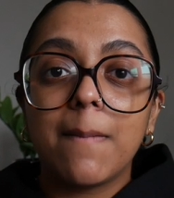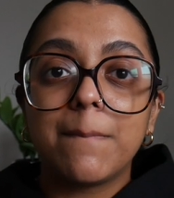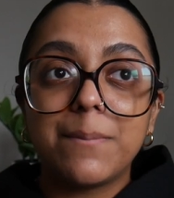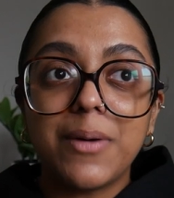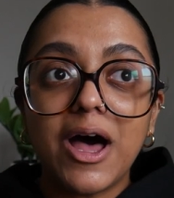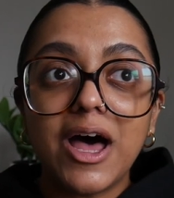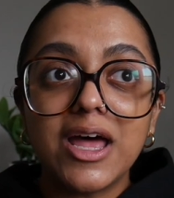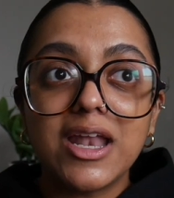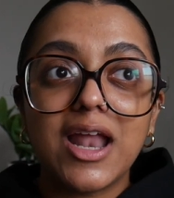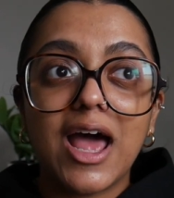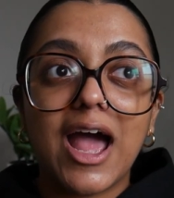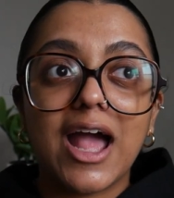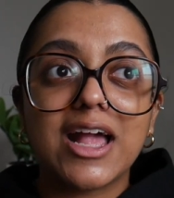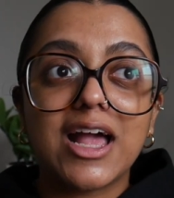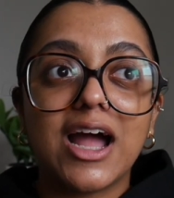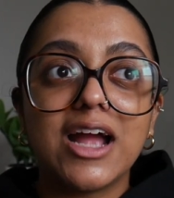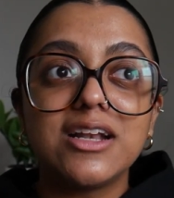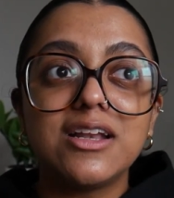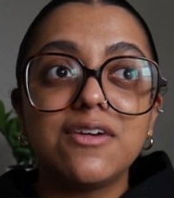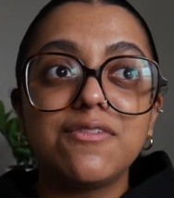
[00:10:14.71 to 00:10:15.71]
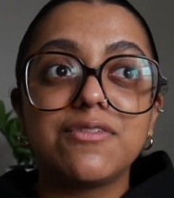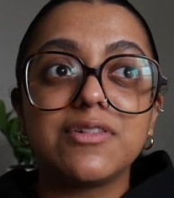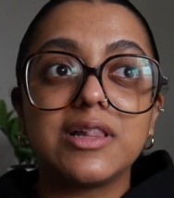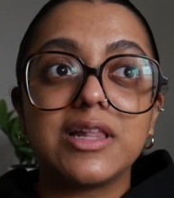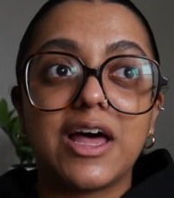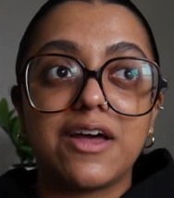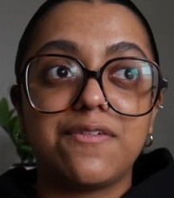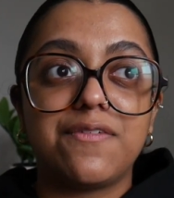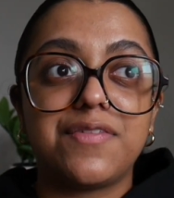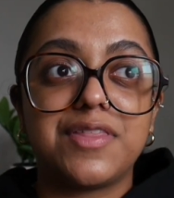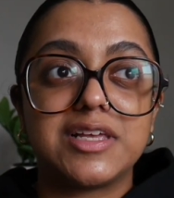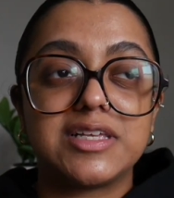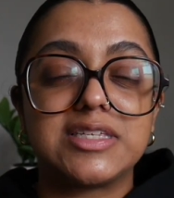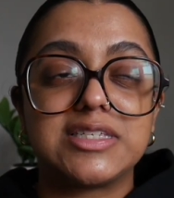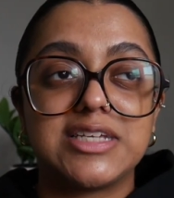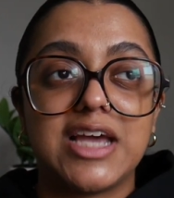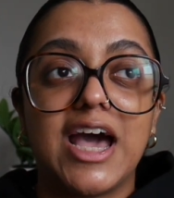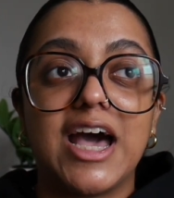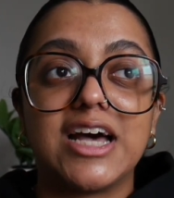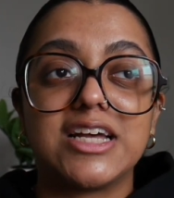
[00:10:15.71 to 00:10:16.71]
but I kind of left this
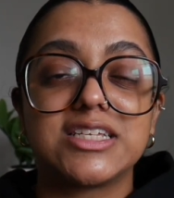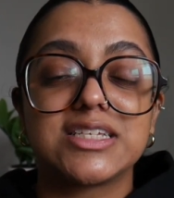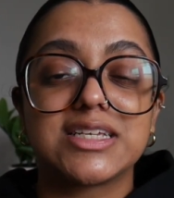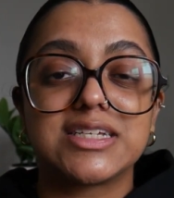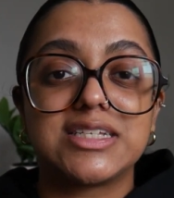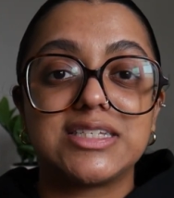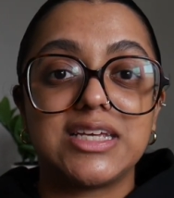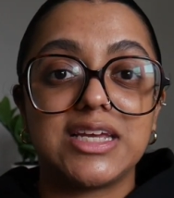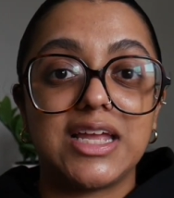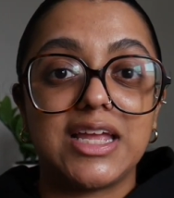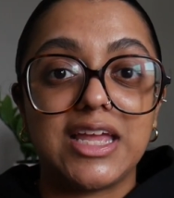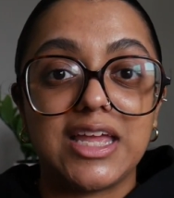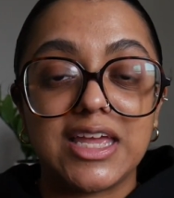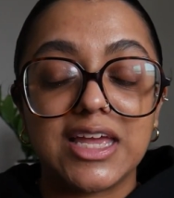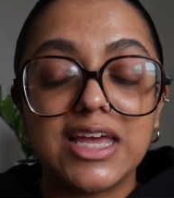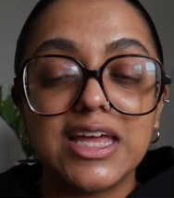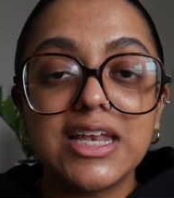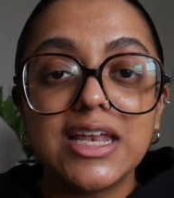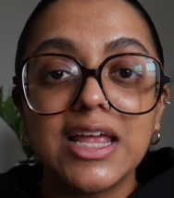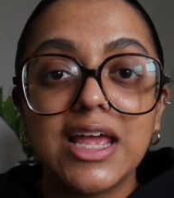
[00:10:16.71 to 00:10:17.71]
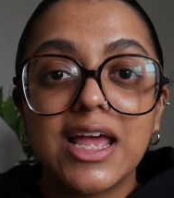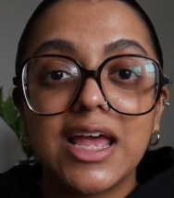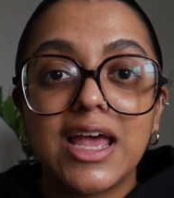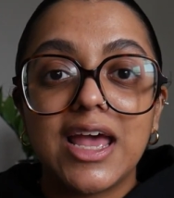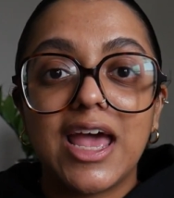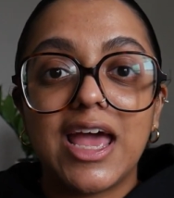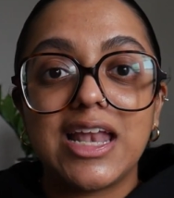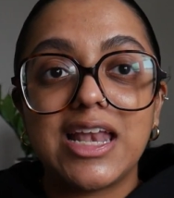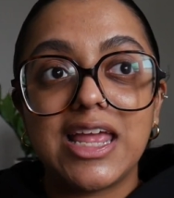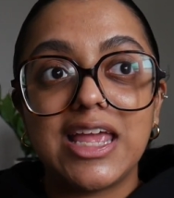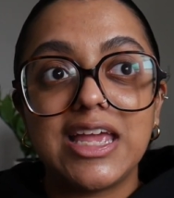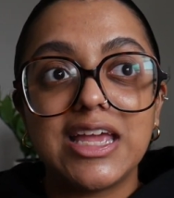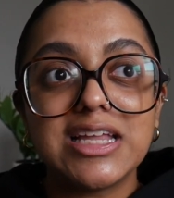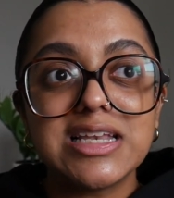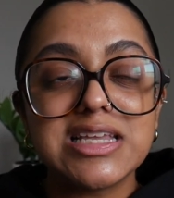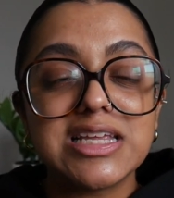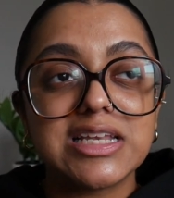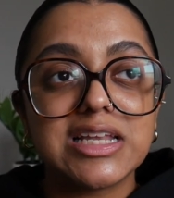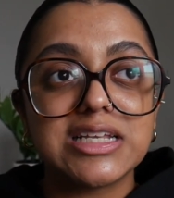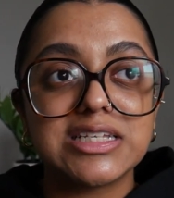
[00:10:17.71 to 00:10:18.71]
task to Ian, and
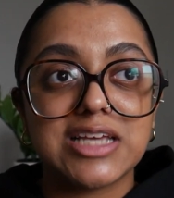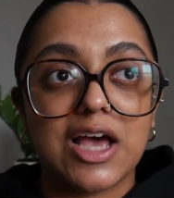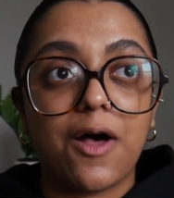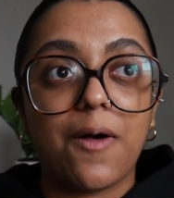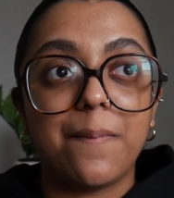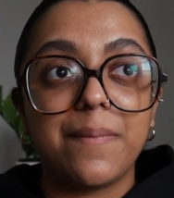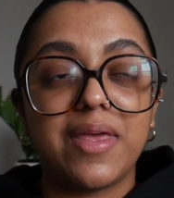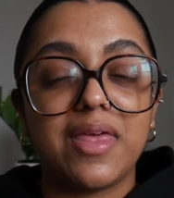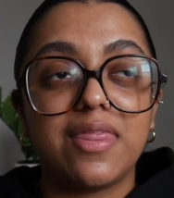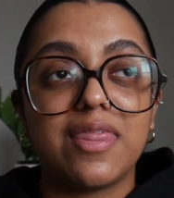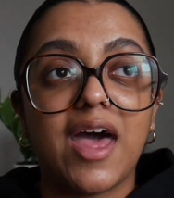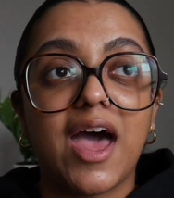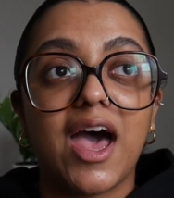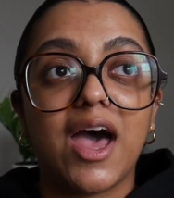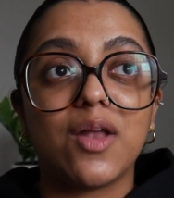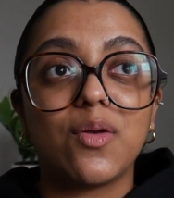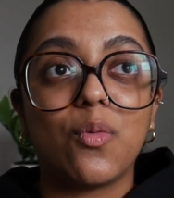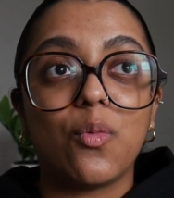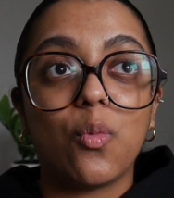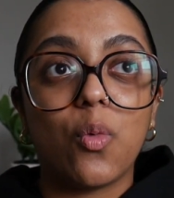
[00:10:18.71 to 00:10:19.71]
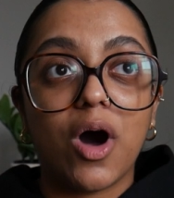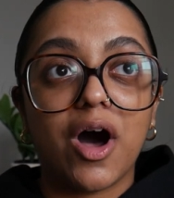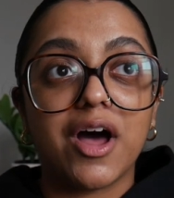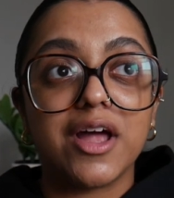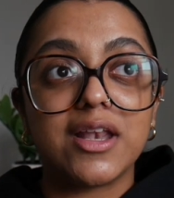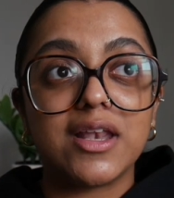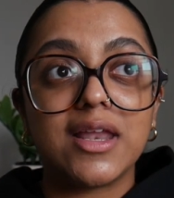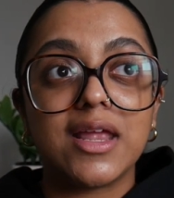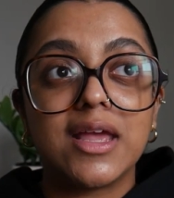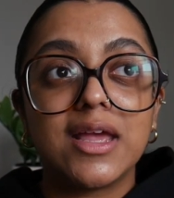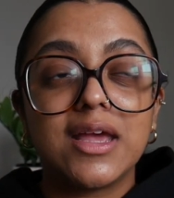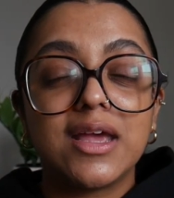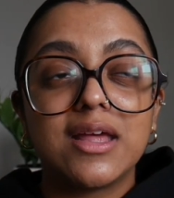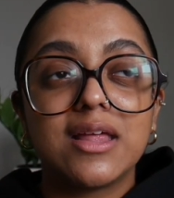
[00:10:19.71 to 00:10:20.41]
Ian didn't tell me that, one,